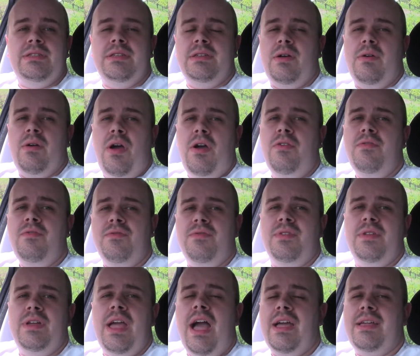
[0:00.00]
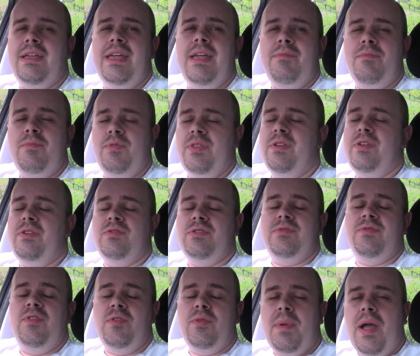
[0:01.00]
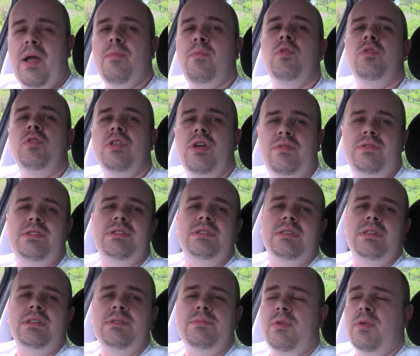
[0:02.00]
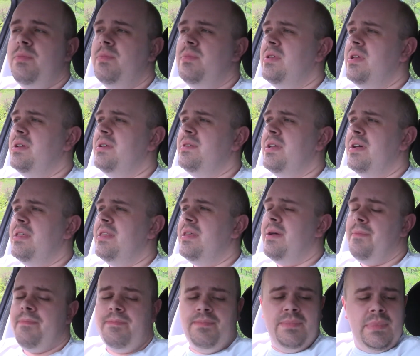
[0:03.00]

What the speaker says: So hopefully, with increased volume, I will notice things like that.